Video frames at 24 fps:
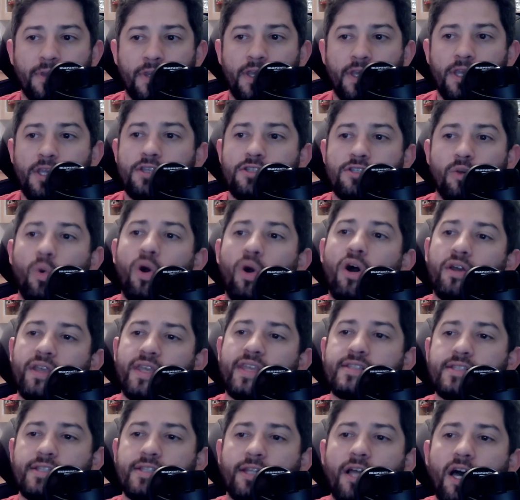So while
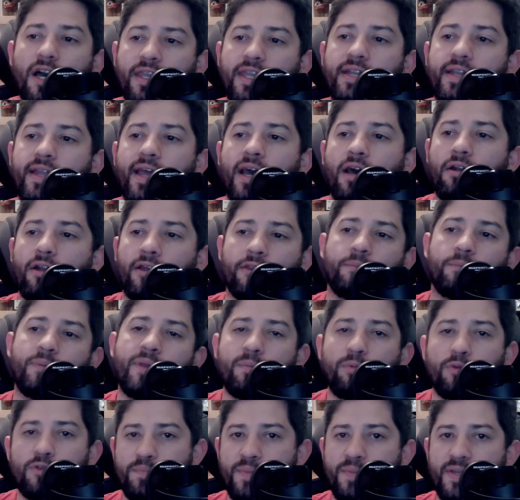he's locking down other
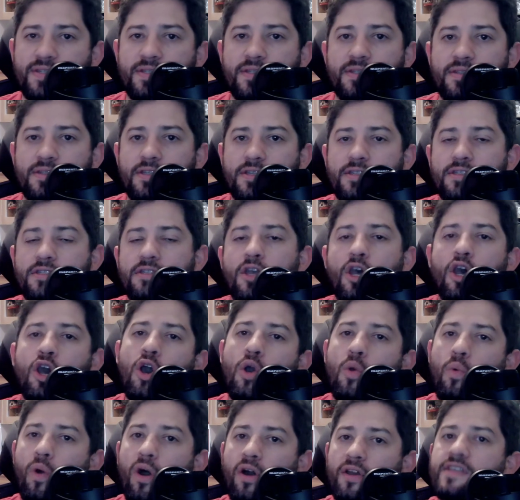people's businesses,
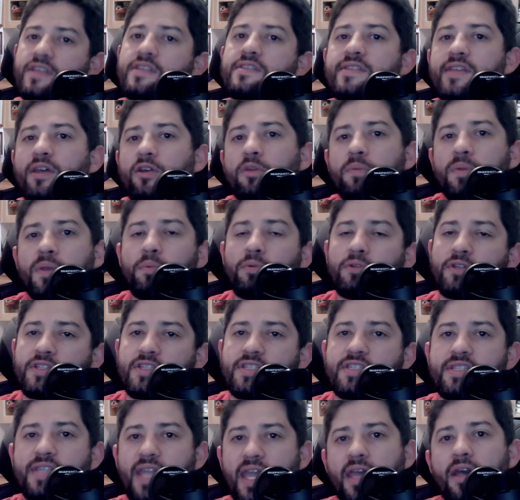while he's telling people to
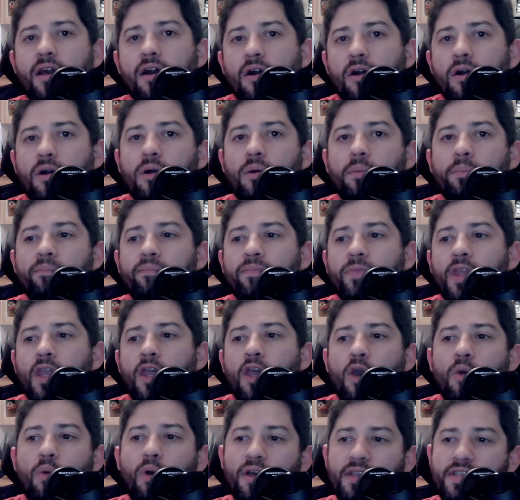stay home,
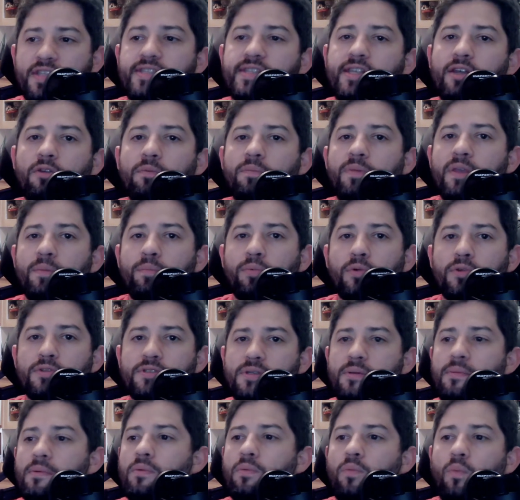while he's telling people
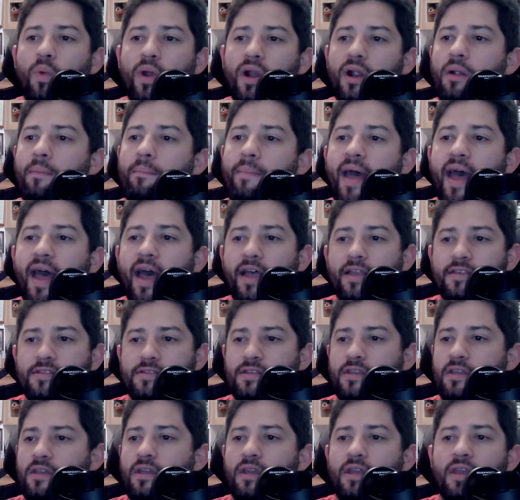to wear a
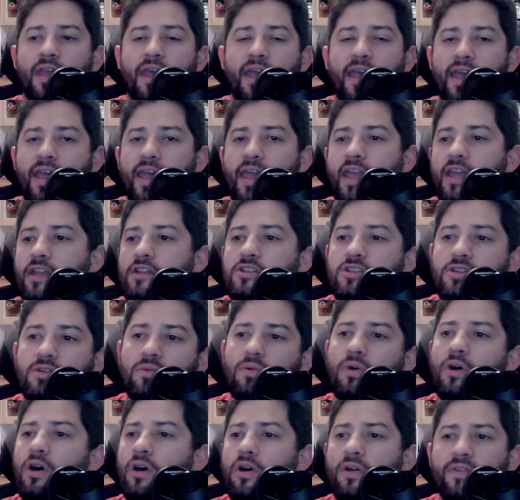mask and
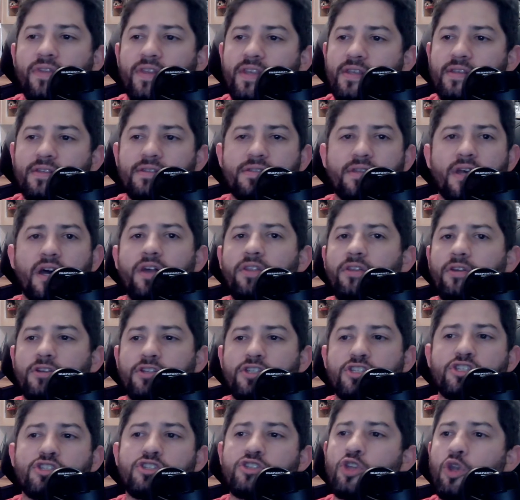do all these other
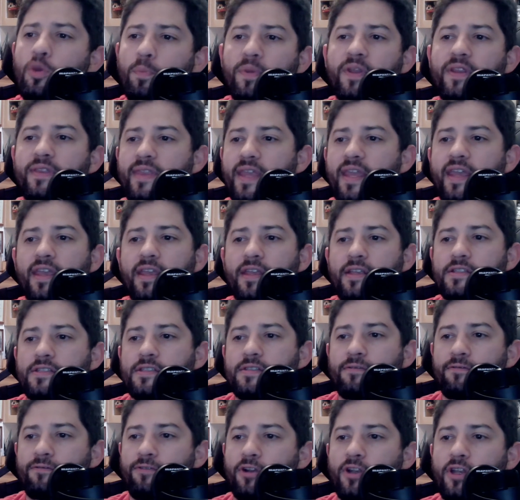stupid
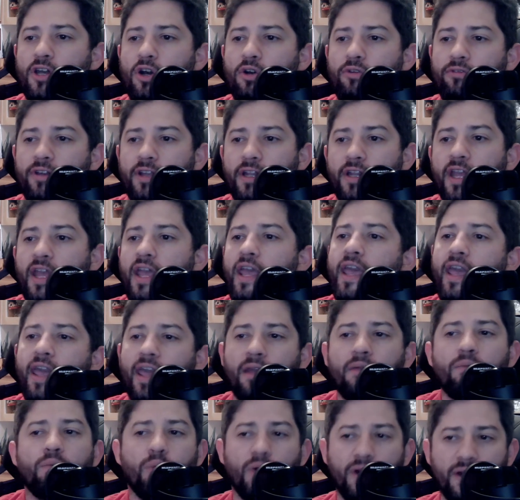things for COVID,
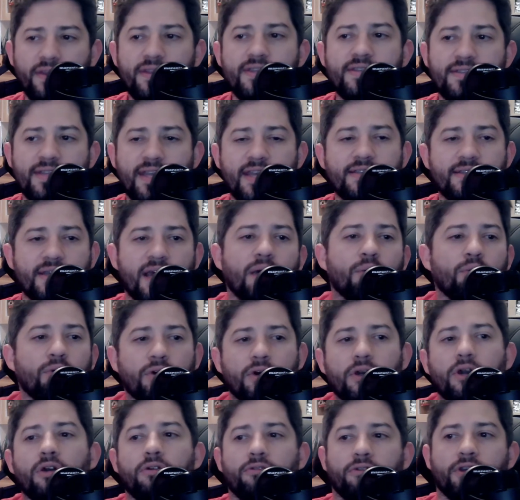and one of these days I will
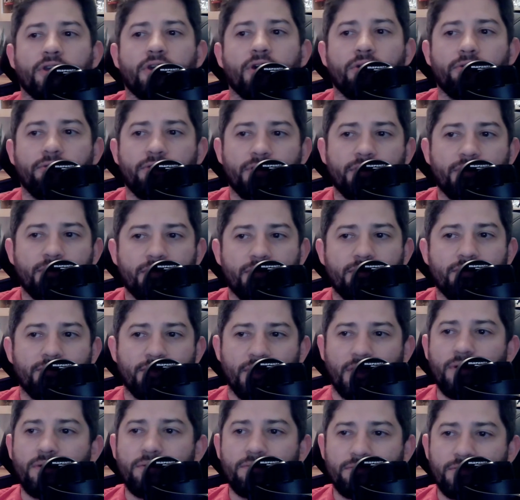go over COVID.
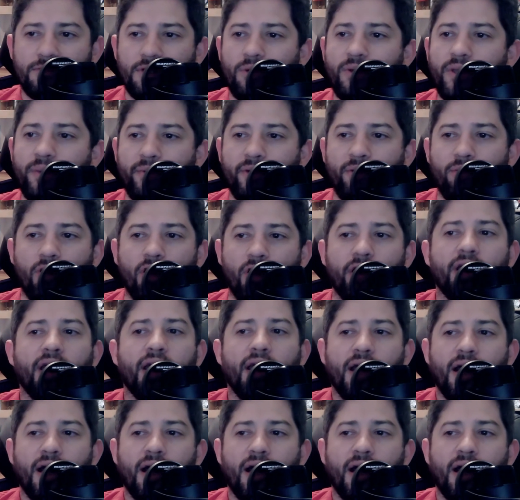Don't don't get me wrong.